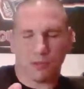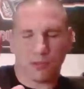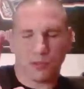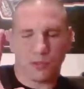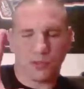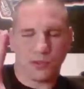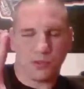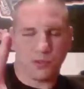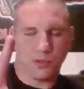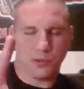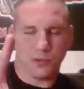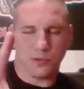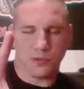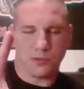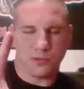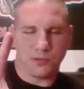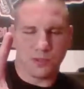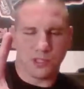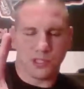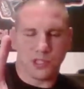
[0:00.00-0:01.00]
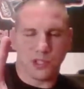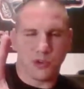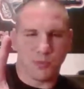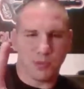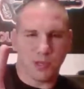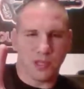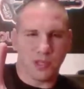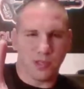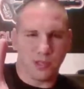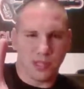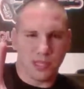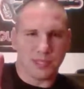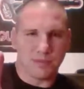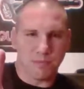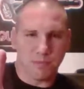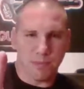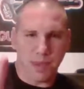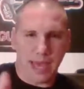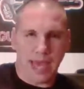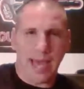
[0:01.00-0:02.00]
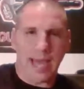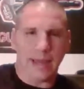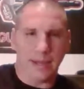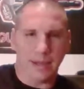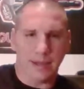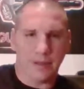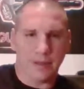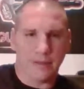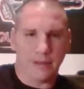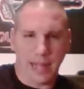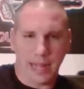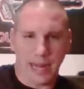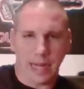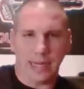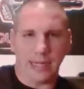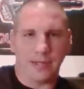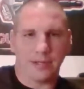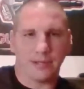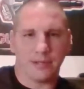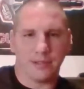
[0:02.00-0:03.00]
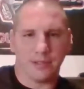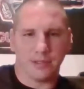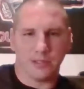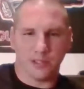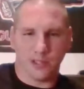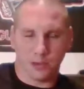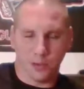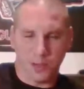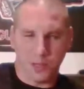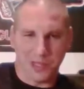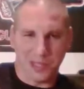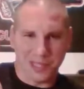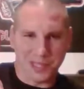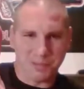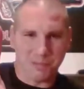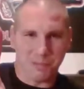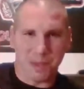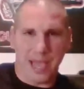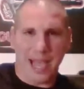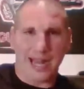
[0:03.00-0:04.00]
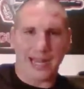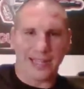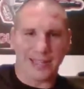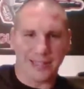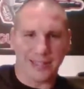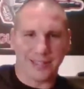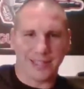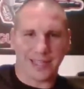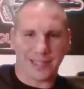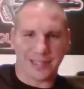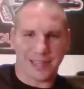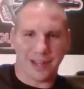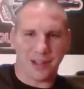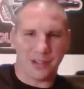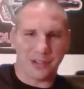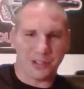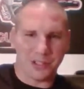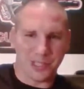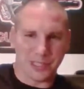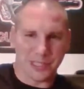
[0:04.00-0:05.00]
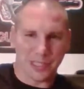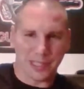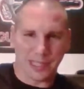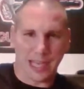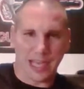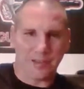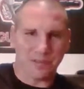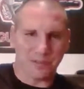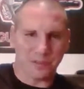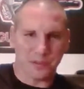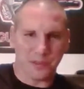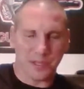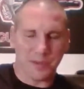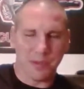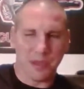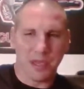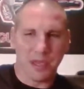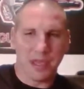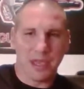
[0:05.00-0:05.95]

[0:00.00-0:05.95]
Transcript: to still be this bad at it, to still be this bad at the technology and the live stream.